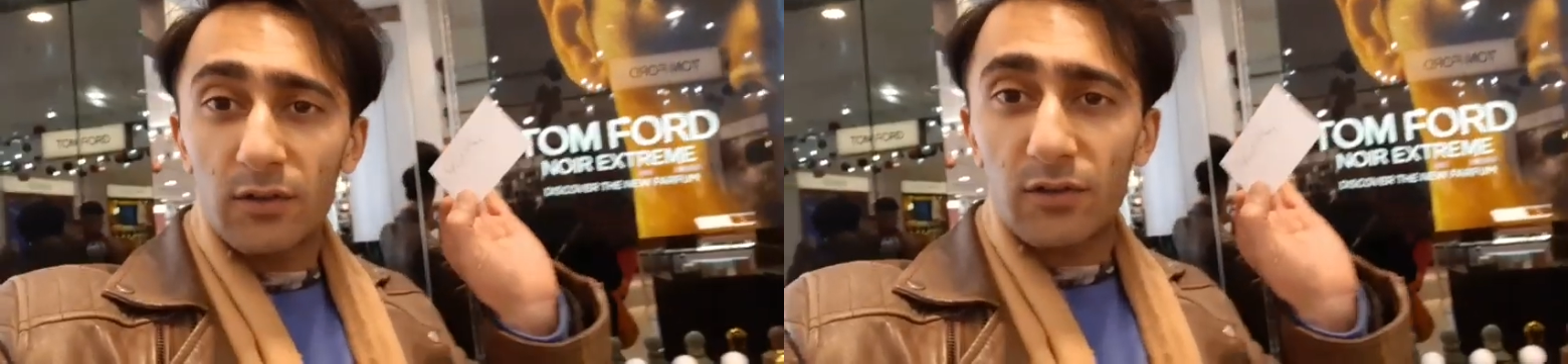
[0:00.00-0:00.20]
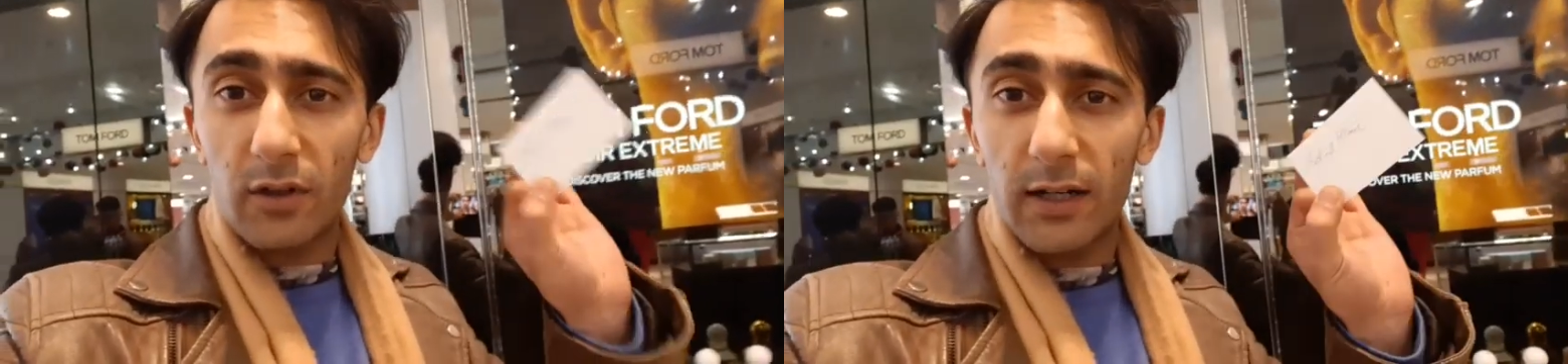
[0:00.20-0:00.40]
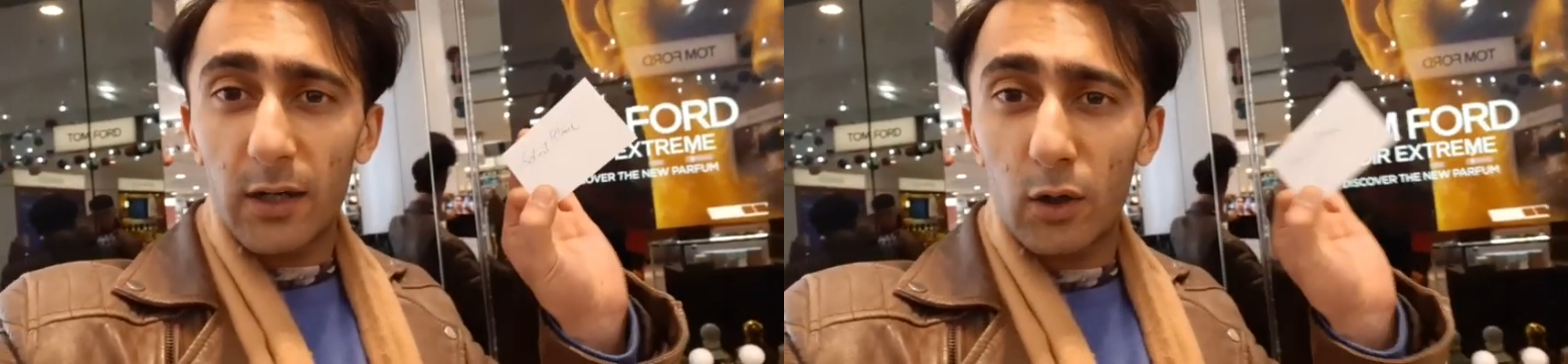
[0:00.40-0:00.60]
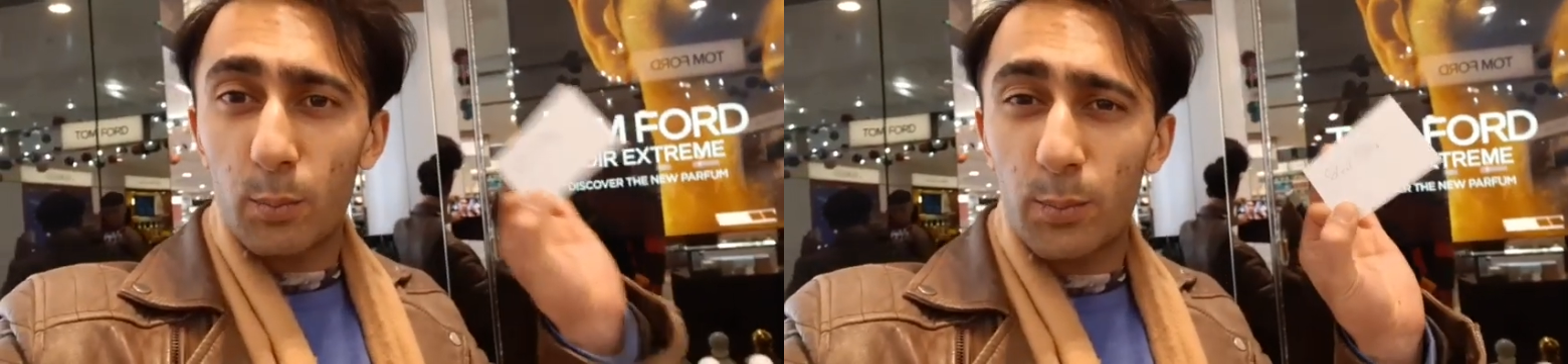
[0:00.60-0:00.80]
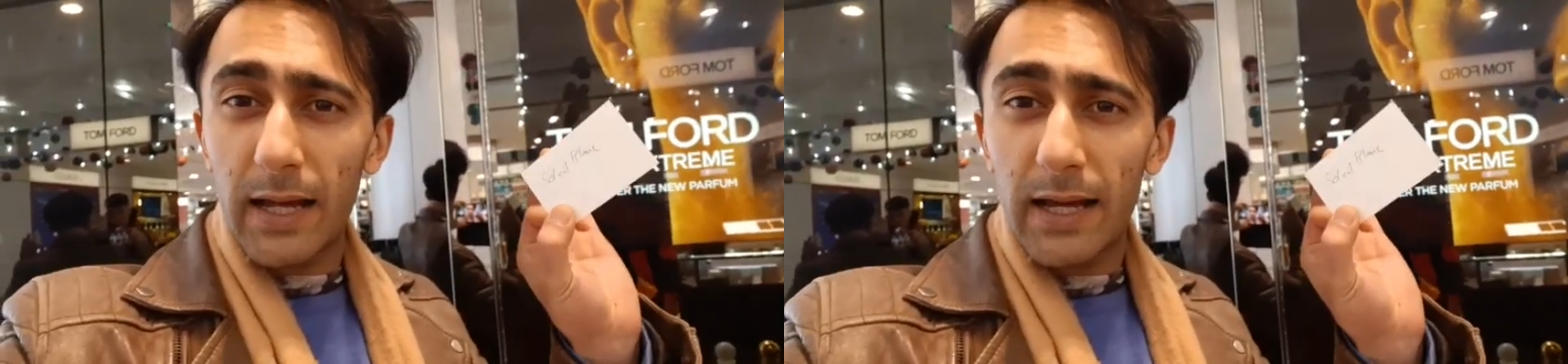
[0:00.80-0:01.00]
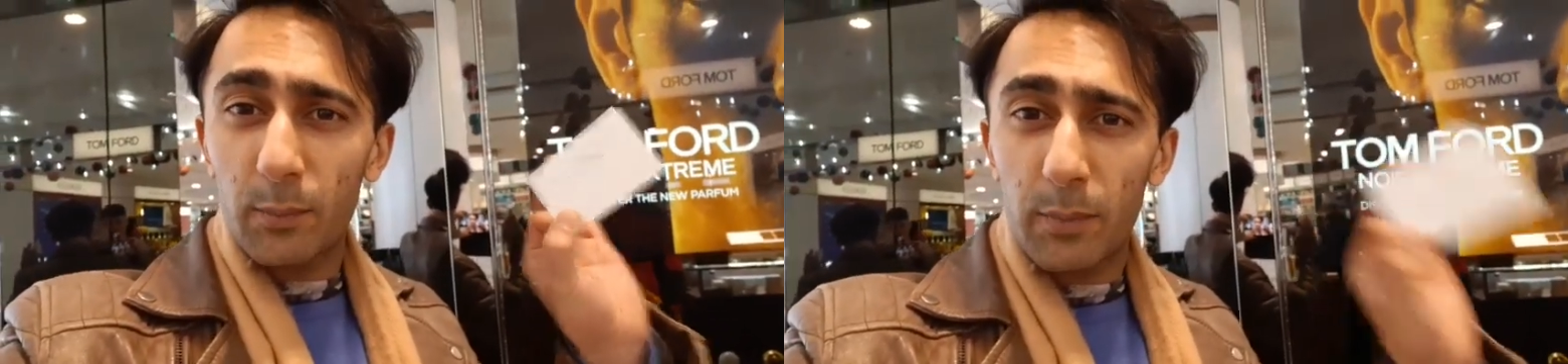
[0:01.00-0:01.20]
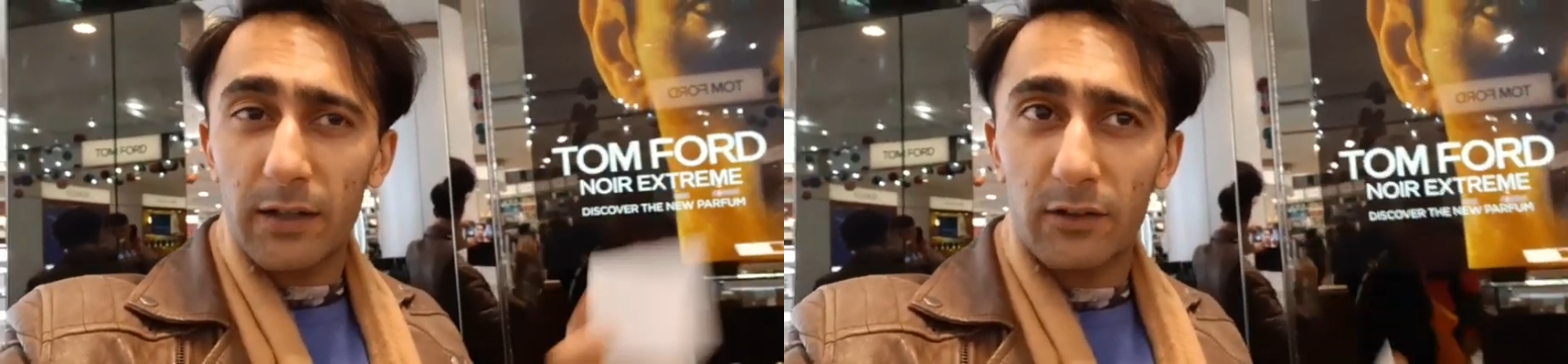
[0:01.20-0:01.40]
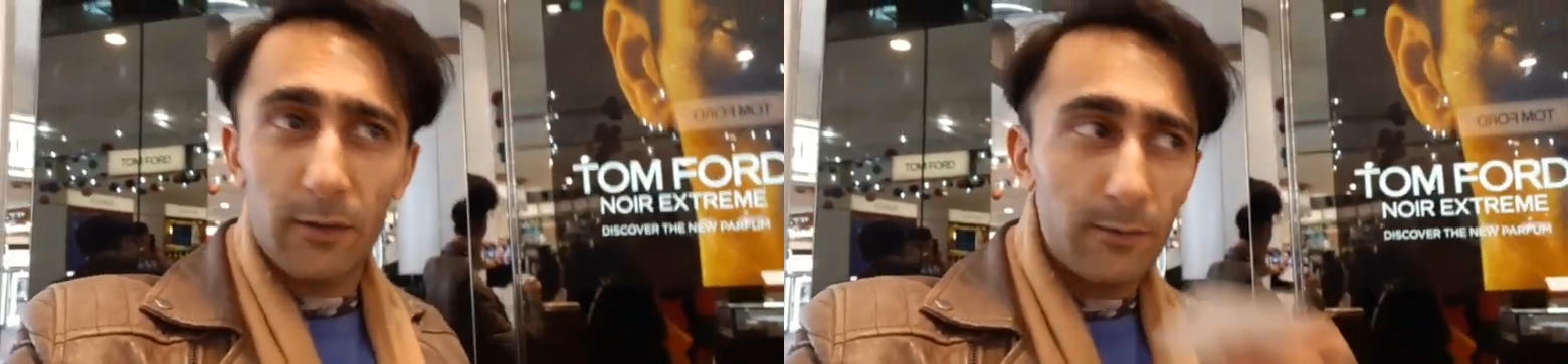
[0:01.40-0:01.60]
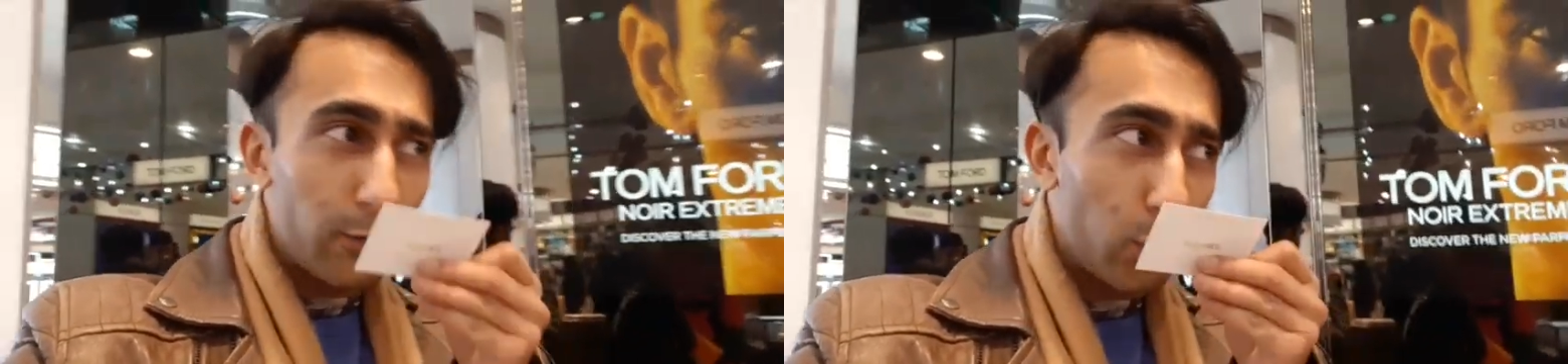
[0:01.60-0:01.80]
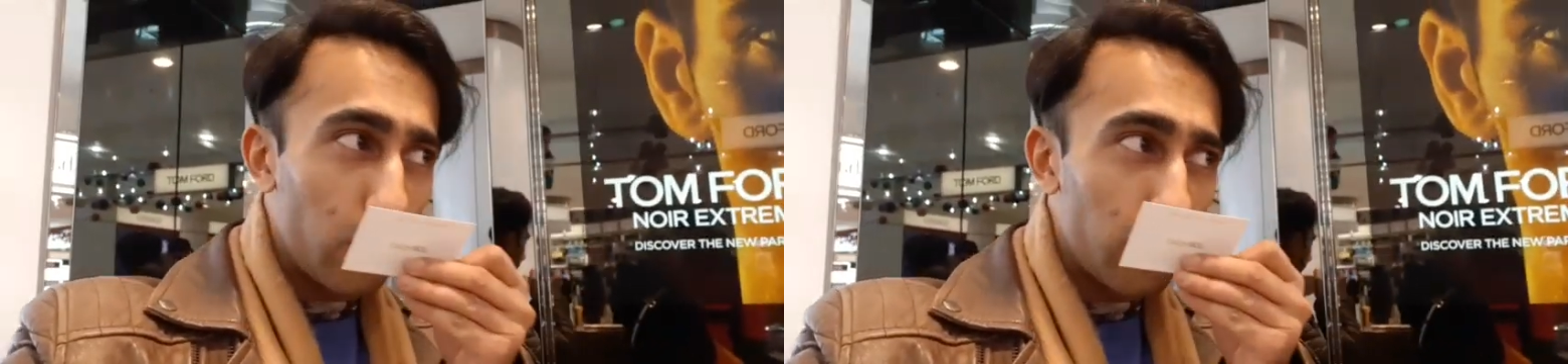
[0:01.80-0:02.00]
Soleil Blanc by Tom
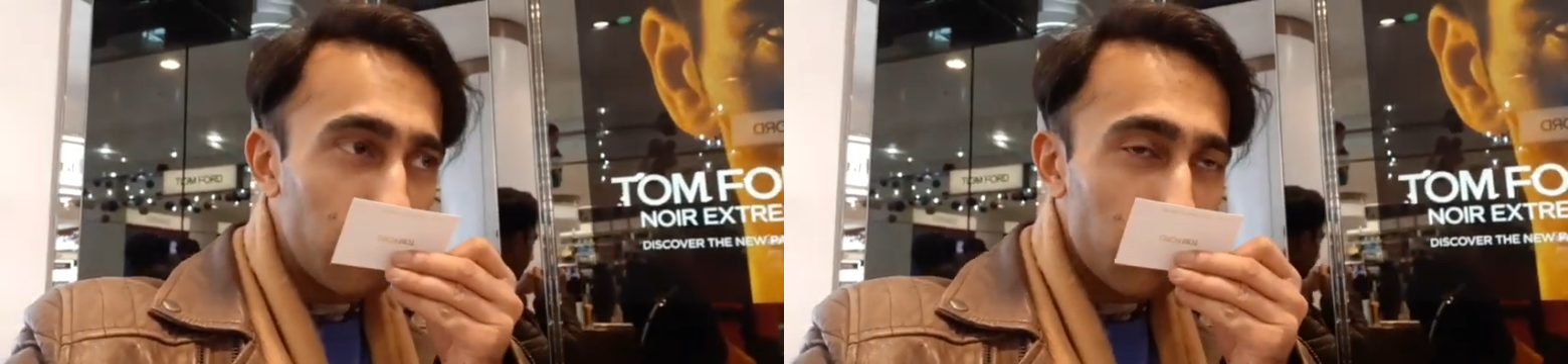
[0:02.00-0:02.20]
Ford.